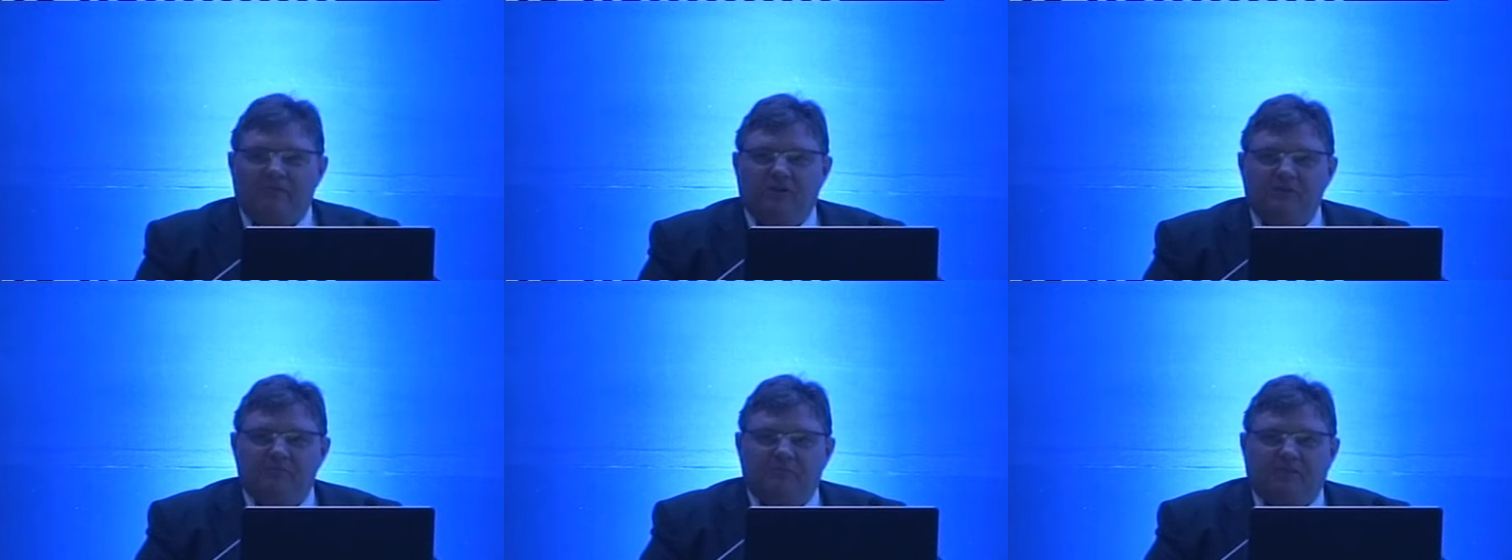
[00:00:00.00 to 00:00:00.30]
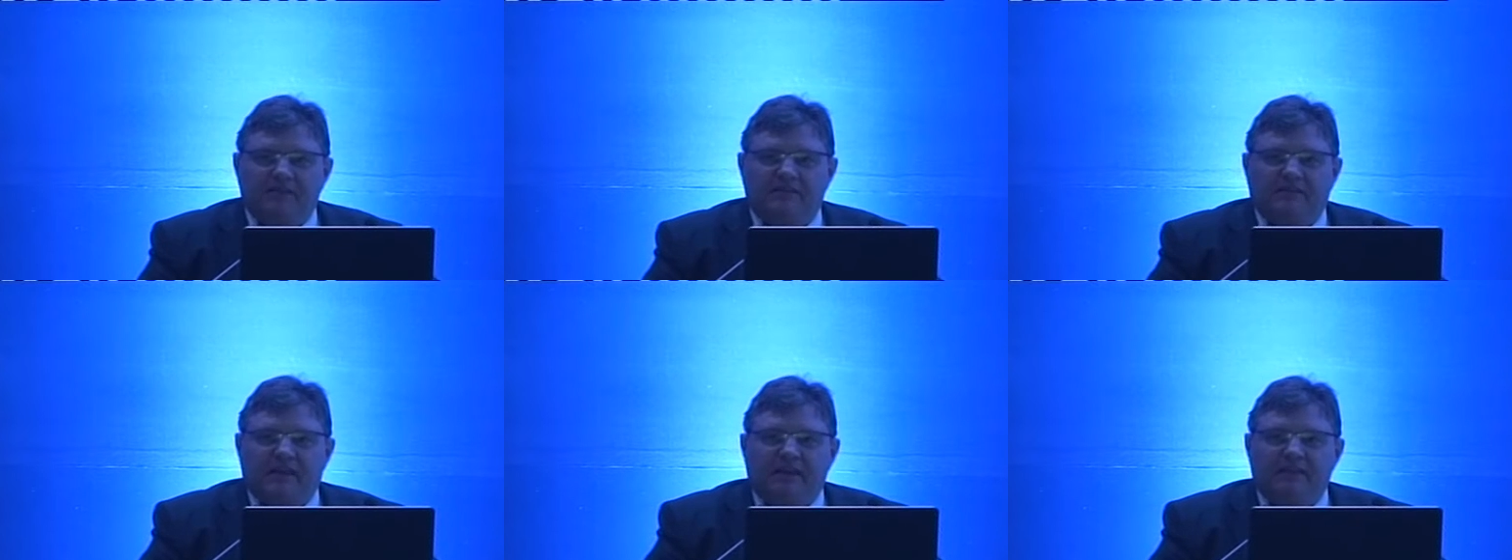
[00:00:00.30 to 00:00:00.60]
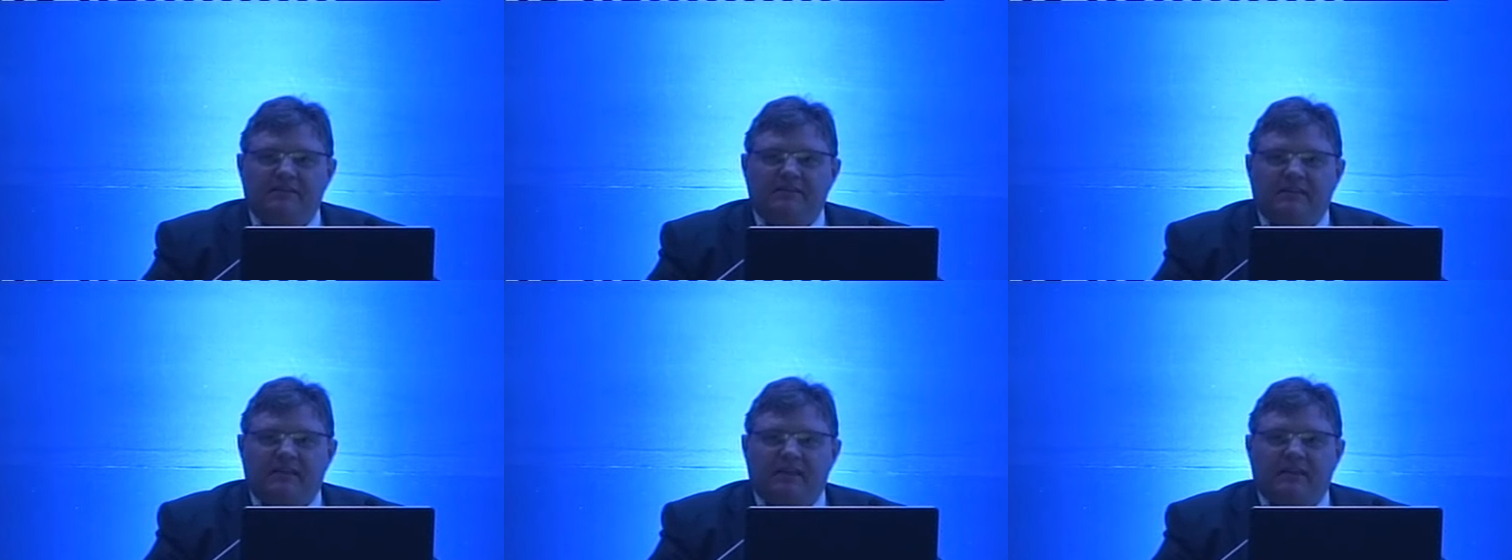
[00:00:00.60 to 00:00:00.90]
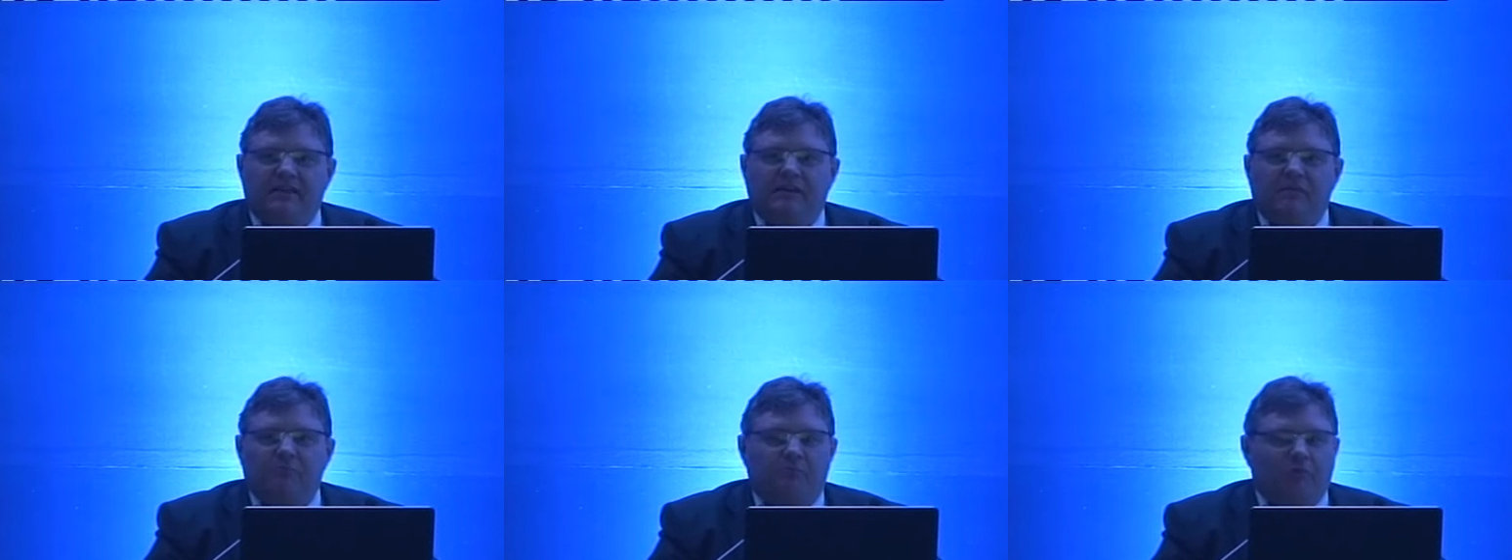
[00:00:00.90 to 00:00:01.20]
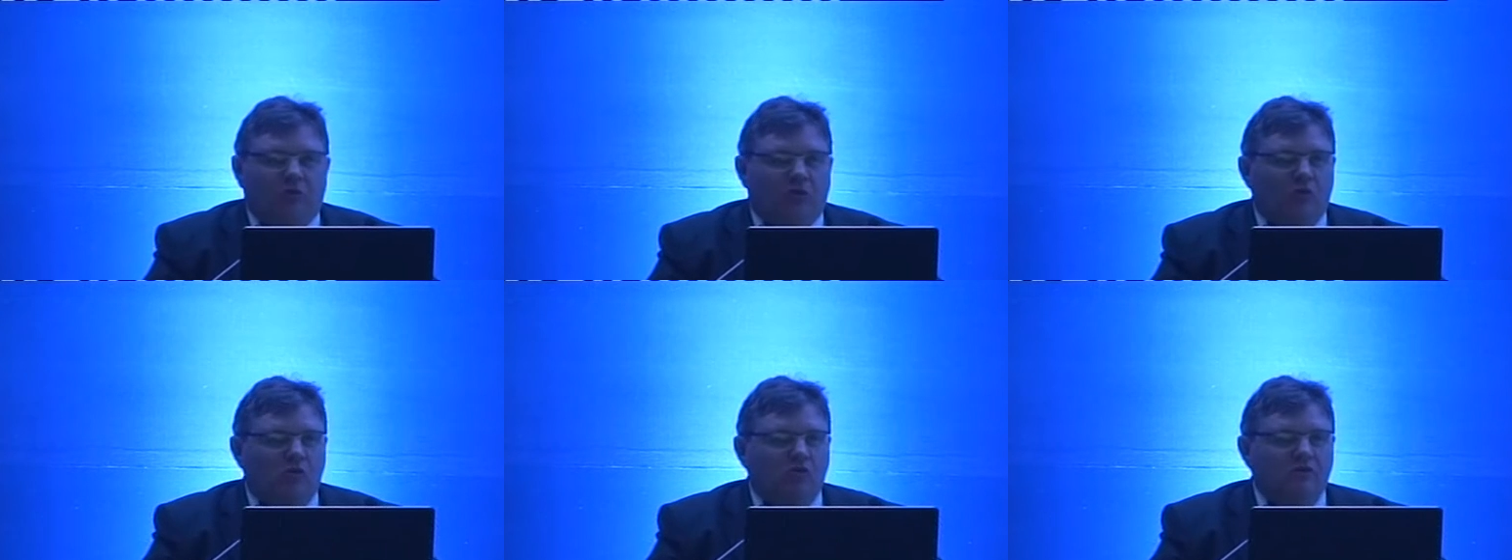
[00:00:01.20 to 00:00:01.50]
representing
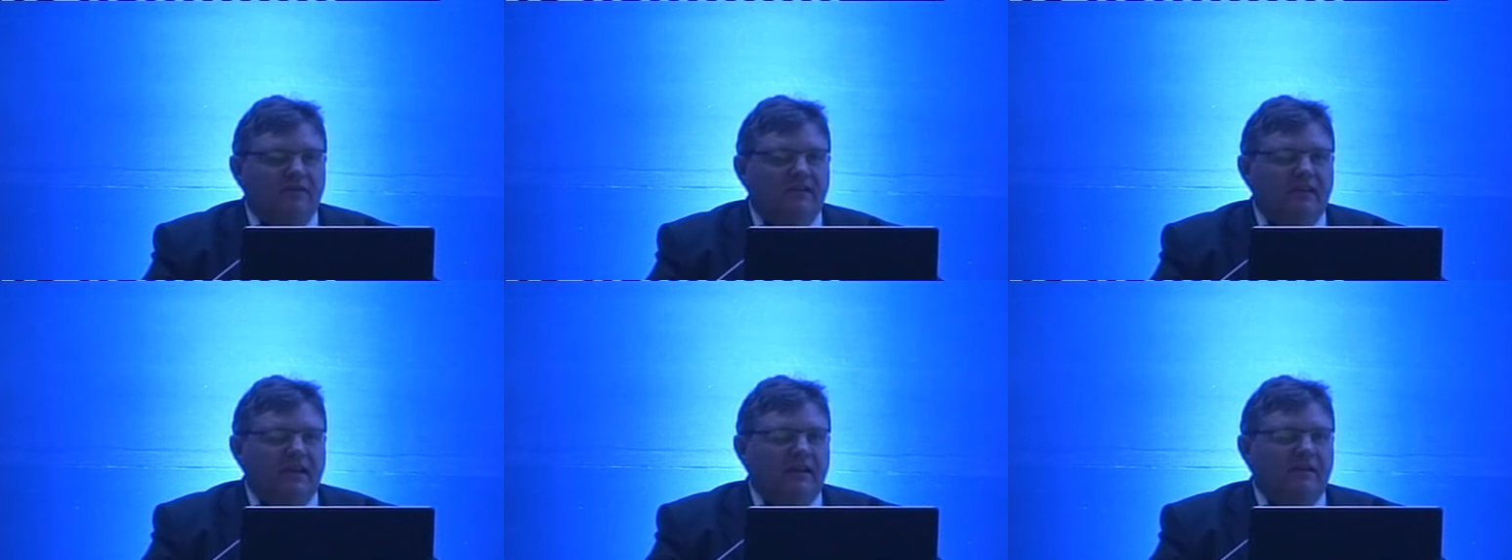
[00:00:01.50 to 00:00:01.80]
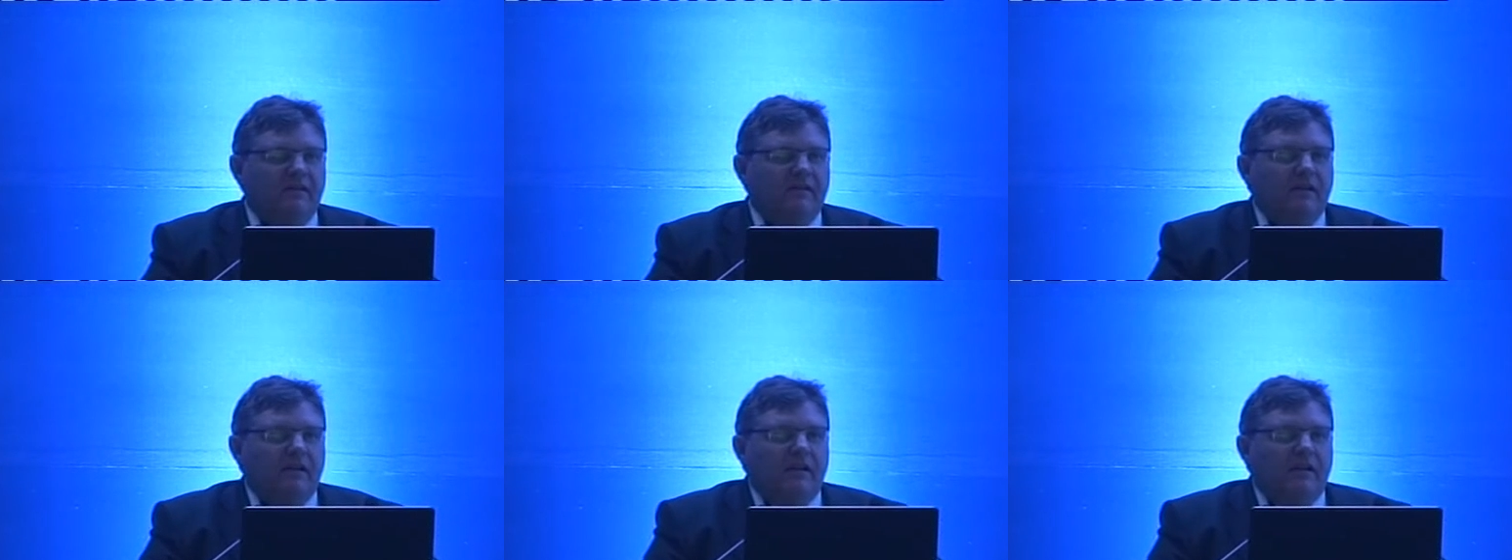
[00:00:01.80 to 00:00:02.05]
Prose.